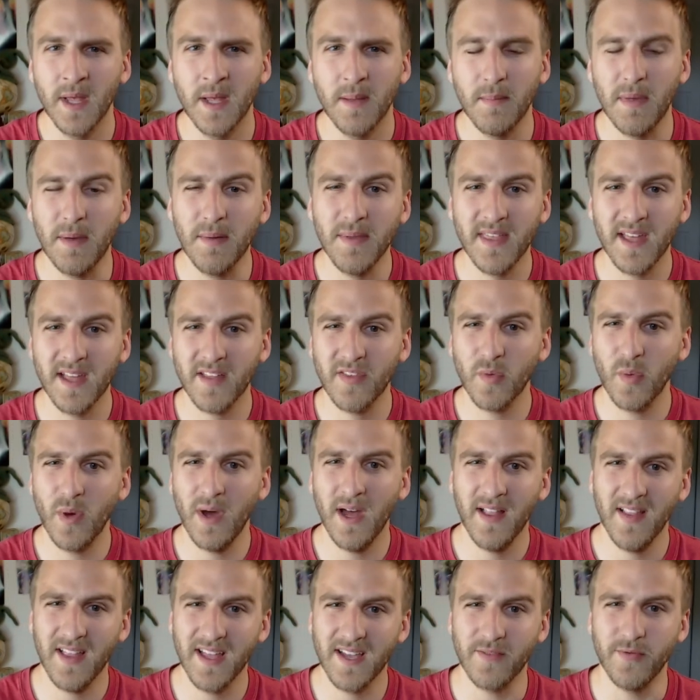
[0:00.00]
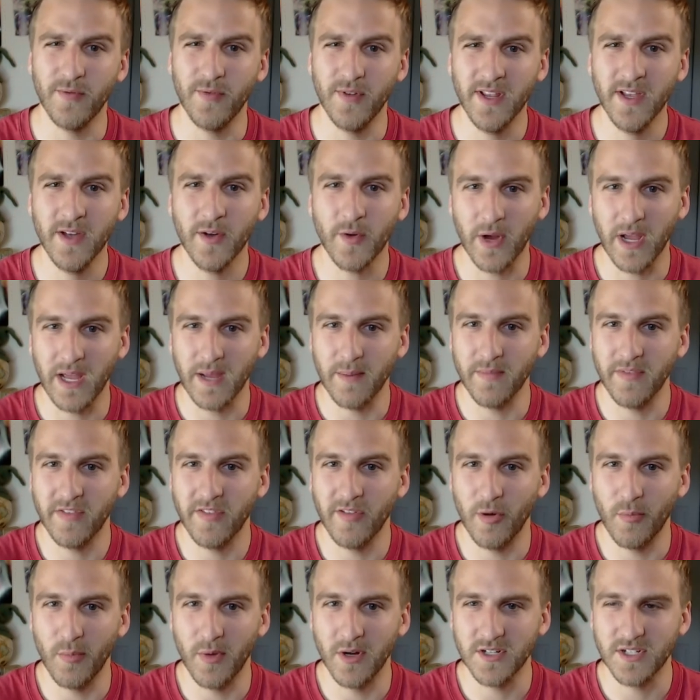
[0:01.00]
maybe that's why I like video games
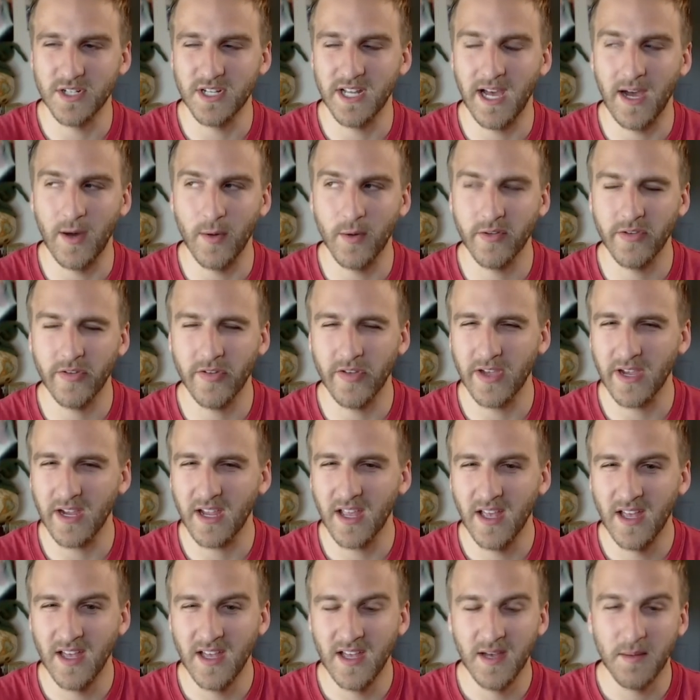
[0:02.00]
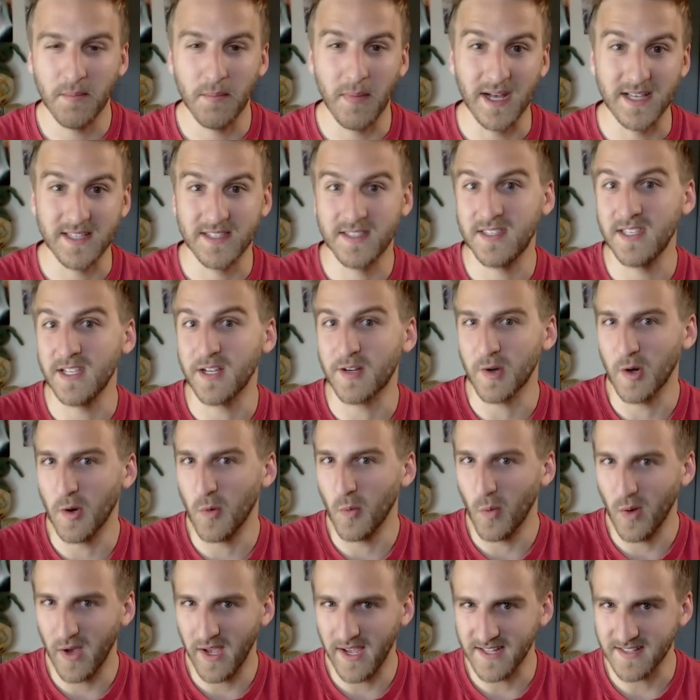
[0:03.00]
so much now. It's like my secret
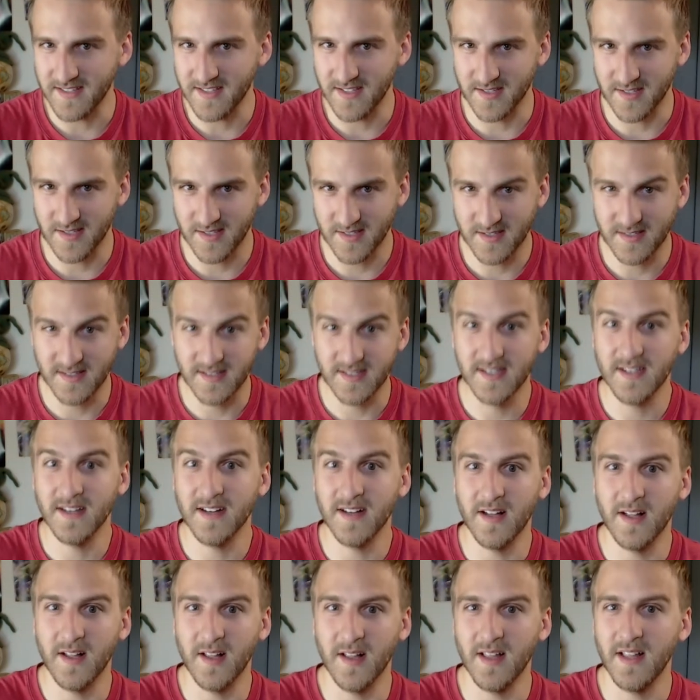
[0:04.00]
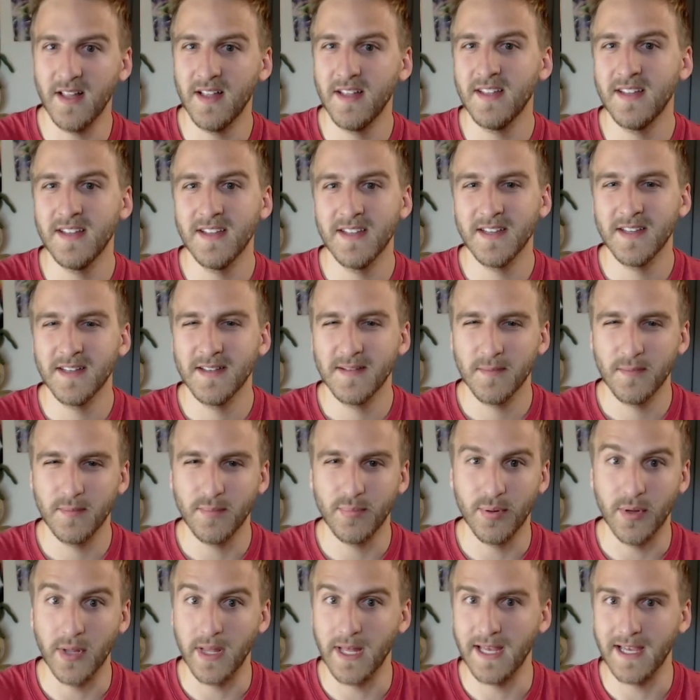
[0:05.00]
way to still
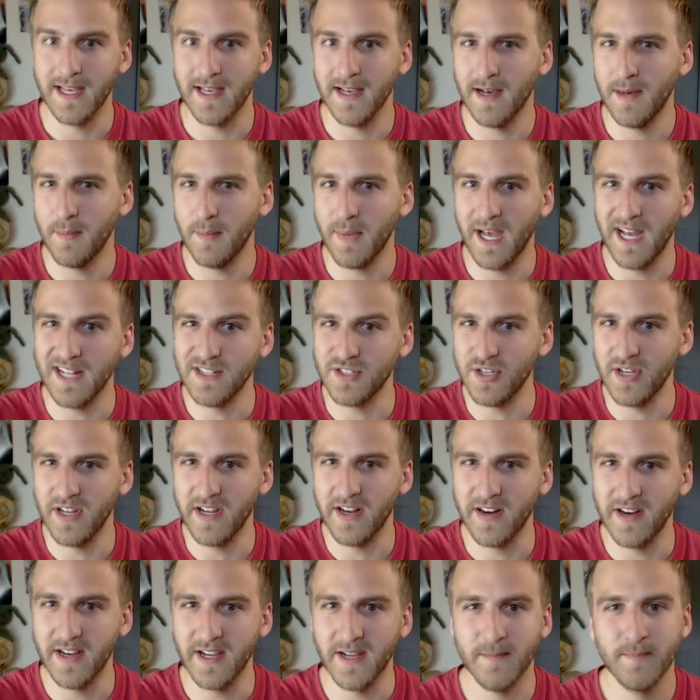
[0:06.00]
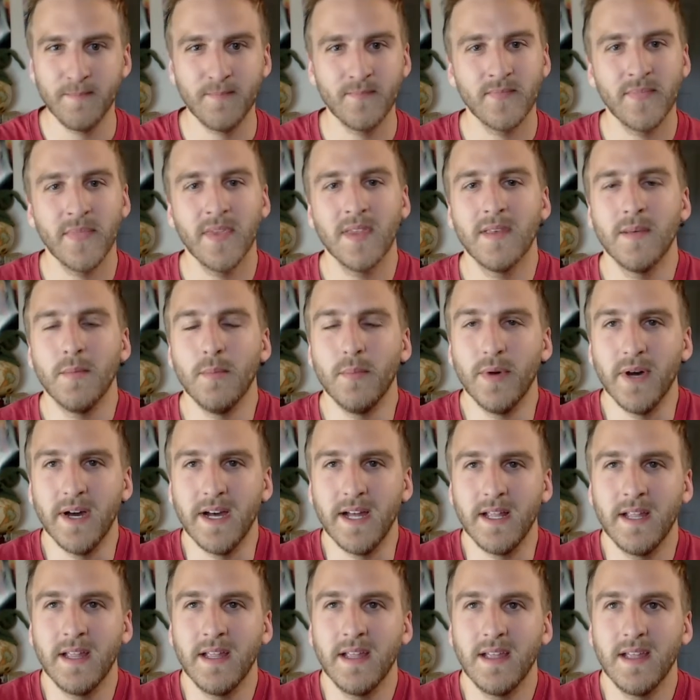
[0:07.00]
play imaginary.
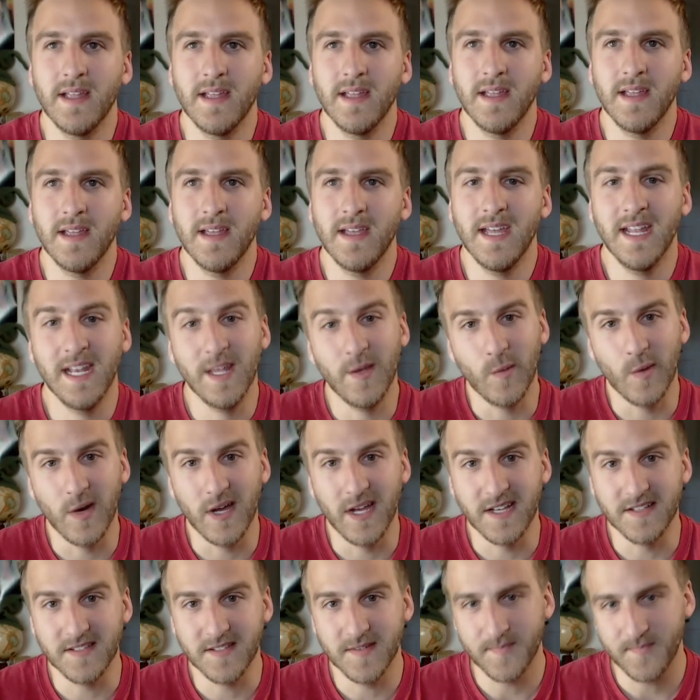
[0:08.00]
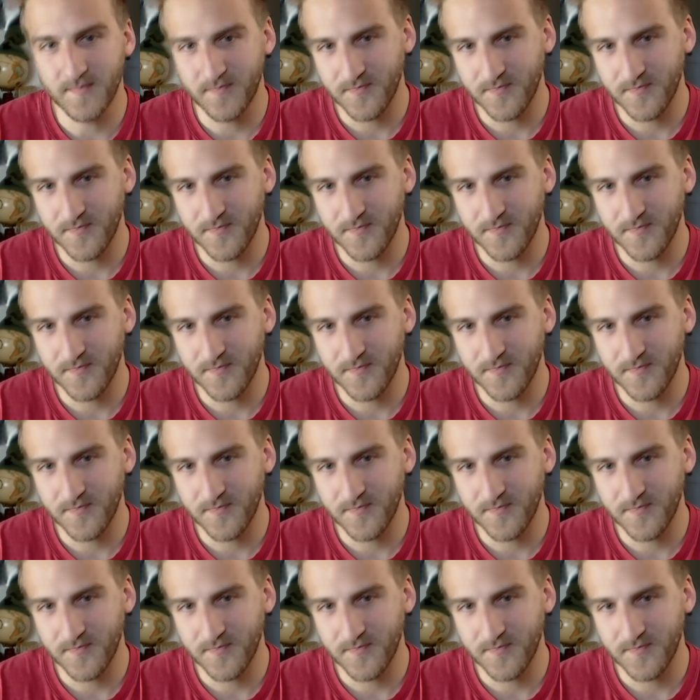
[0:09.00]
But, anyways,